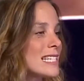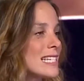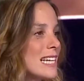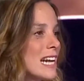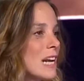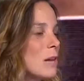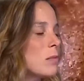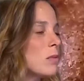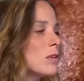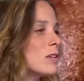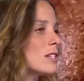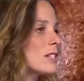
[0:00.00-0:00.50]

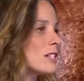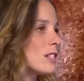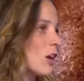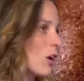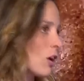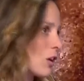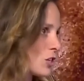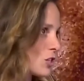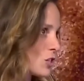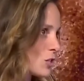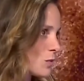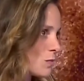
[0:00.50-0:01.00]
stable
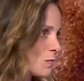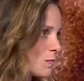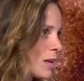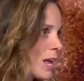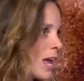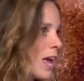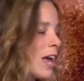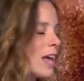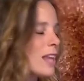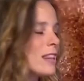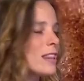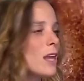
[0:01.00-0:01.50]
starch.
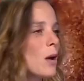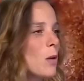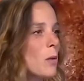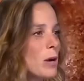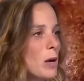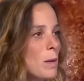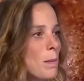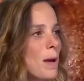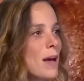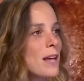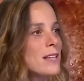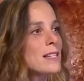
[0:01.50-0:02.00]
Now,
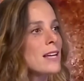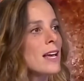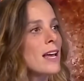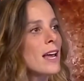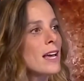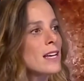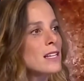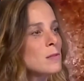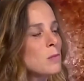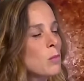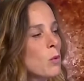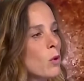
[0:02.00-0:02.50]
when a pasta
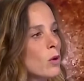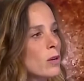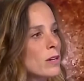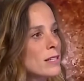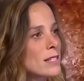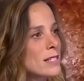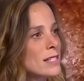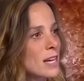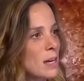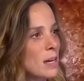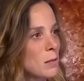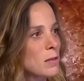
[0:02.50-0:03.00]
has more
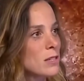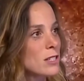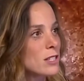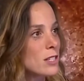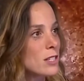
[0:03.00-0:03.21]
stable